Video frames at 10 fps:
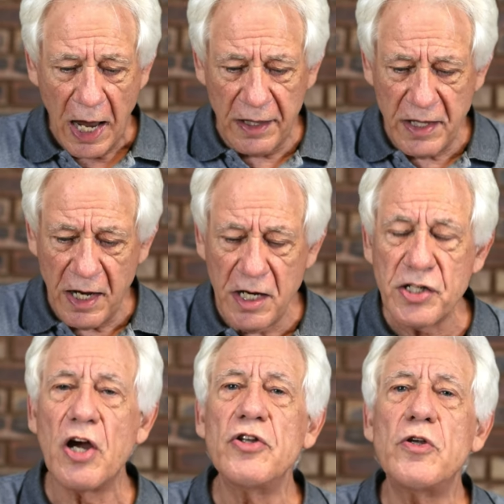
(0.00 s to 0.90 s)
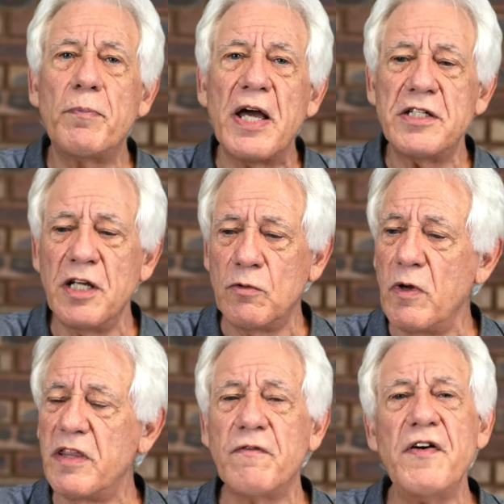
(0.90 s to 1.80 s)
And then he's going to place it
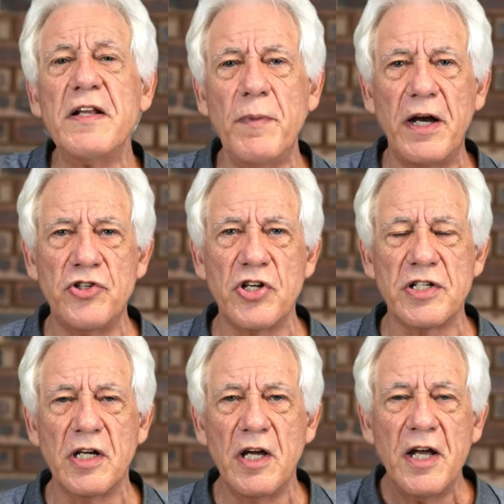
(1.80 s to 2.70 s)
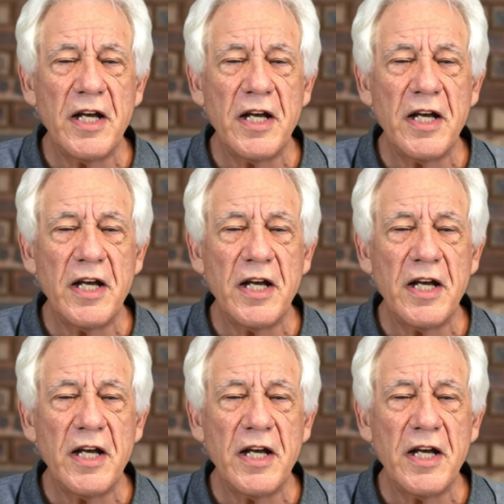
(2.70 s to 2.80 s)
with fund managers.